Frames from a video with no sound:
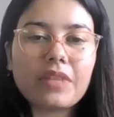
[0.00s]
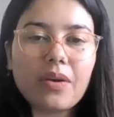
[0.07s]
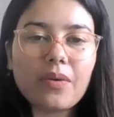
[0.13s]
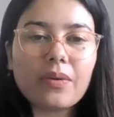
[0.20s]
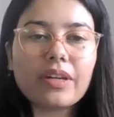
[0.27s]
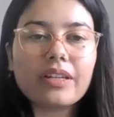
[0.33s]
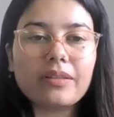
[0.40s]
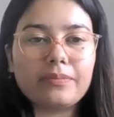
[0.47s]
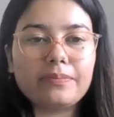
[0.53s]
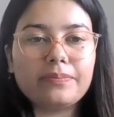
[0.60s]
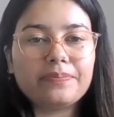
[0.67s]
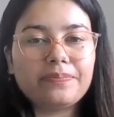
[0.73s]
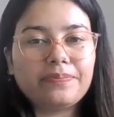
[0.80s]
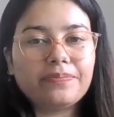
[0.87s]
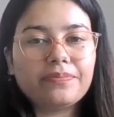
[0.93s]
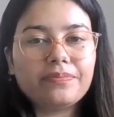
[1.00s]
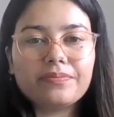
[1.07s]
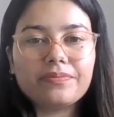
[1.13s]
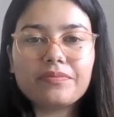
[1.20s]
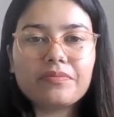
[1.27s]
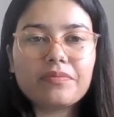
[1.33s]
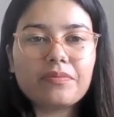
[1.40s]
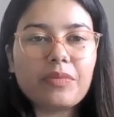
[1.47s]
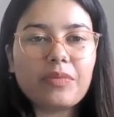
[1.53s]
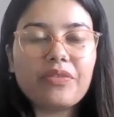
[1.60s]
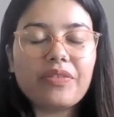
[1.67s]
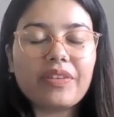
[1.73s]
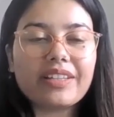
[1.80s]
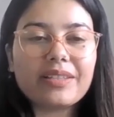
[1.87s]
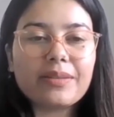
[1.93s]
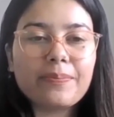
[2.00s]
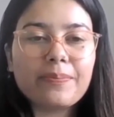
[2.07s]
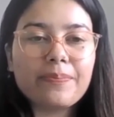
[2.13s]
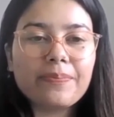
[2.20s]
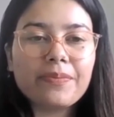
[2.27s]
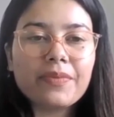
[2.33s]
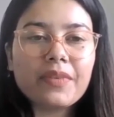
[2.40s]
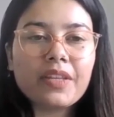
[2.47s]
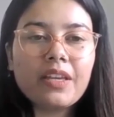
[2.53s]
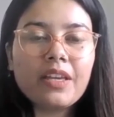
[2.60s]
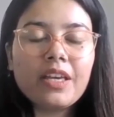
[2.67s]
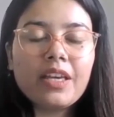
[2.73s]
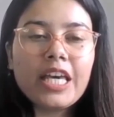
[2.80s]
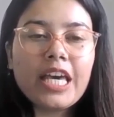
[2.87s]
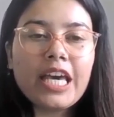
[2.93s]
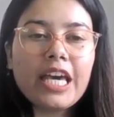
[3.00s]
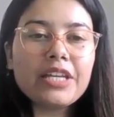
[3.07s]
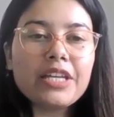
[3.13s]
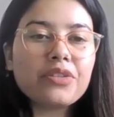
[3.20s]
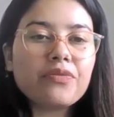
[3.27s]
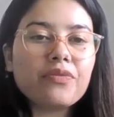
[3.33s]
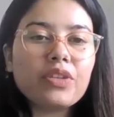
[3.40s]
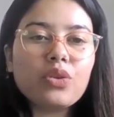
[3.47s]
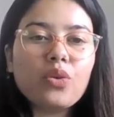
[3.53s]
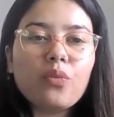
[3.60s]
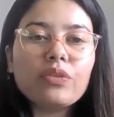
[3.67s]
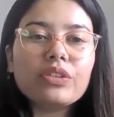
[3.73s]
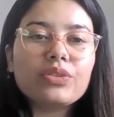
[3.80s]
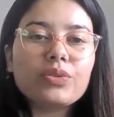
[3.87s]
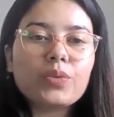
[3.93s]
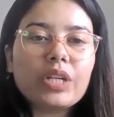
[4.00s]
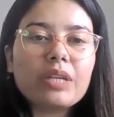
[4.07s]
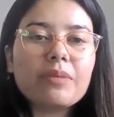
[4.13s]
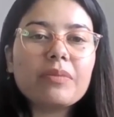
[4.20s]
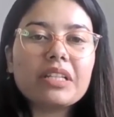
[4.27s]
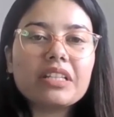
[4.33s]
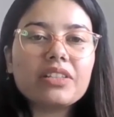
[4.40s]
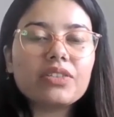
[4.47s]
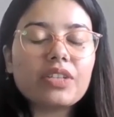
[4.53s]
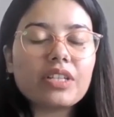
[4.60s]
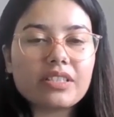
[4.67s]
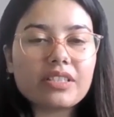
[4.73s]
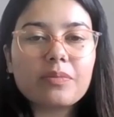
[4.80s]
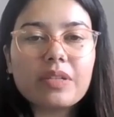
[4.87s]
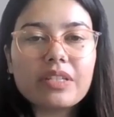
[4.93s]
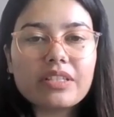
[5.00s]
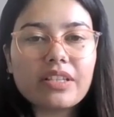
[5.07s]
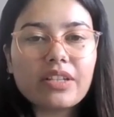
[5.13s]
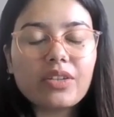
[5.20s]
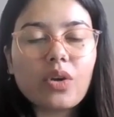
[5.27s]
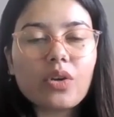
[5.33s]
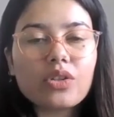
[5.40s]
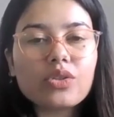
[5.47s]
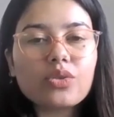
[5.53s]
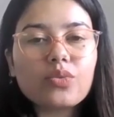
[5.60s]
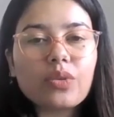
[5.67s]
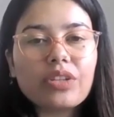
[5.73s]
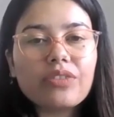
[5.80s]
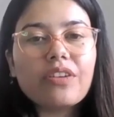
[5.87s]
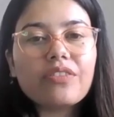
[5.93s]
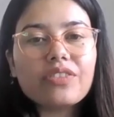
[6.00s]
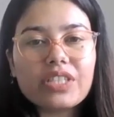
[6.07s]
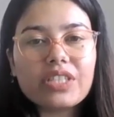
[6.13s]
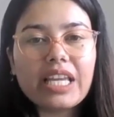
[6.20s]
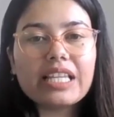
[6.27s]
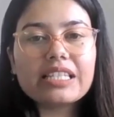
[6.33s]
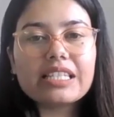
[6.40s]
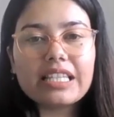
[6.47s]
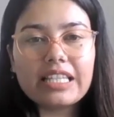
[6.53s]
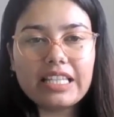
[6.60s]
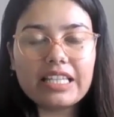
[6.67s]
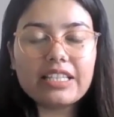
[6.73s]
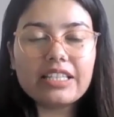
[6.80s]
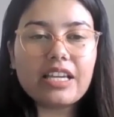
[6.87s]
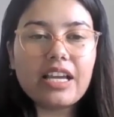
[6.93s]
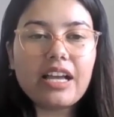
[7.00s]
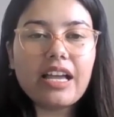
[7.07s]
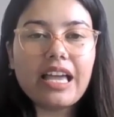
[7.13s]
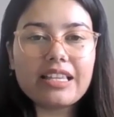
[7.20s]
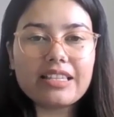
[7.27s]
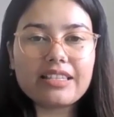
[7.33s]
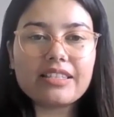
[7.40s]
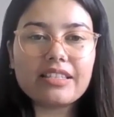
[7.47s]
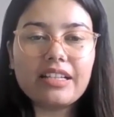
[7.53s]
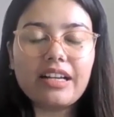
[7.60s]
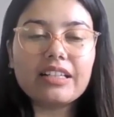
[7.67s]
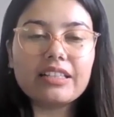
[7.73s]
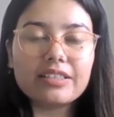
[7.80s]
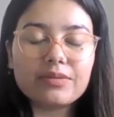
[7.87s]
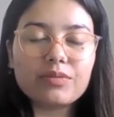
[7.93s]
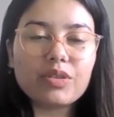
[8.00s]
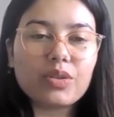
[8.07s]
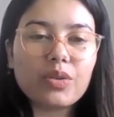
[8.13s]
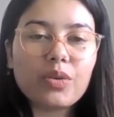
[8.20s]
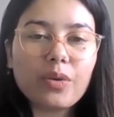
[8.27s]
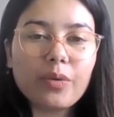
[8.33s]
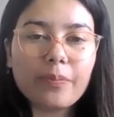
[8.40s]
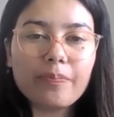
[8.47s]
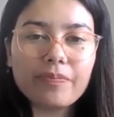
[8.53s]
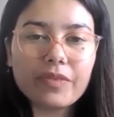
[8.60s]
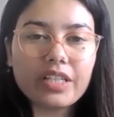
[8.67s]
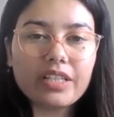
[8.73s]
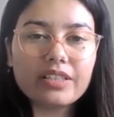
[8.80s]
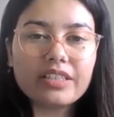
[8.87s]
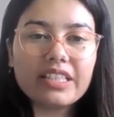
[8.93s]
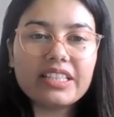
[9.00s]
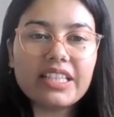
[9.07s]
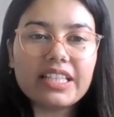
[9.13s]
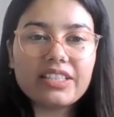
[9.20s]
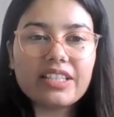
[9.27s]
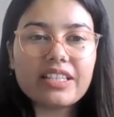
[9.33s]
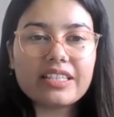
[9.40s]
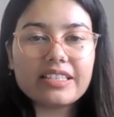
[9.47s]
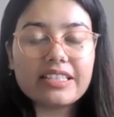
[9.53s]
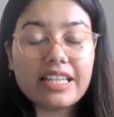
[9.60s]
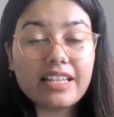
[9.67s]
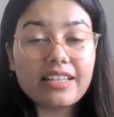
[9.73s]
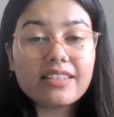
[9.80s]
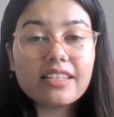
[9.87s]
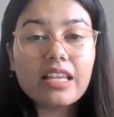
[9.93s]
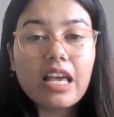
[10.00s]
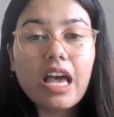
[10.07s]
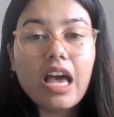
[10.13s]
Okay, perfect. And with over 3 million customers across 25 states in India, as the data states,